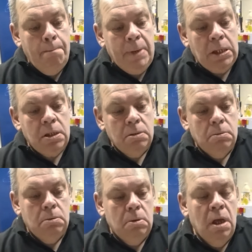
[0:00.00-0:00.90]
but
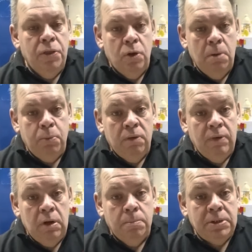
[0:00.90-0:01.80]
I thought I'd put a
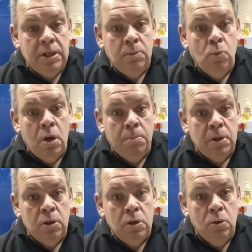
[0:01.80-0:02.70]
video up saying what I'm
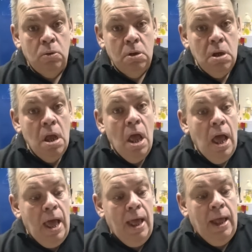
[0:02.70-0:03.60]
going to do,
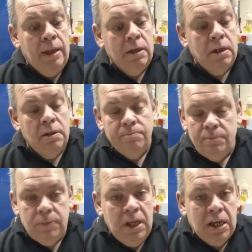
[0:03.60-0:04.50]
and
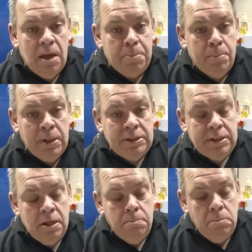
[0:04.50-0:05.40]
in a couple of months'
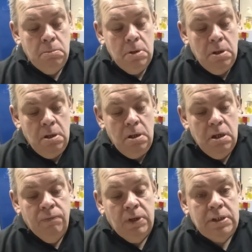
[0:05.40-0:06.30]
time,
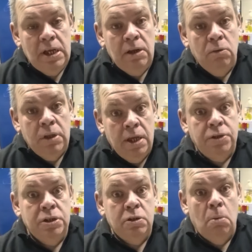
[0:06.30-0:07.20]
if I tell you the
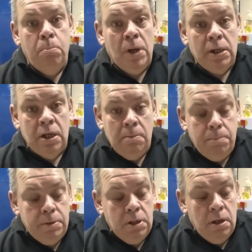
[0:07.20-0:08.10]
engine's all bunged up,
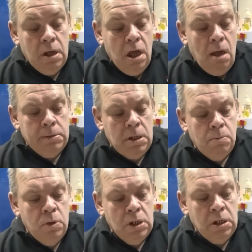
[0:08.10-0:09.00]
the carbs aren't
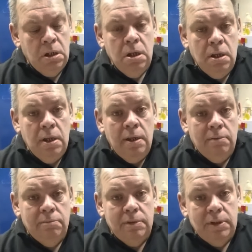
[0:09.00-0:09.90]
working,
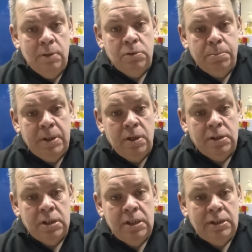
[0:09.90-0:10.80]
it was because
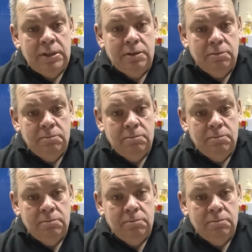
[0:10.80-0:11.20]
of this,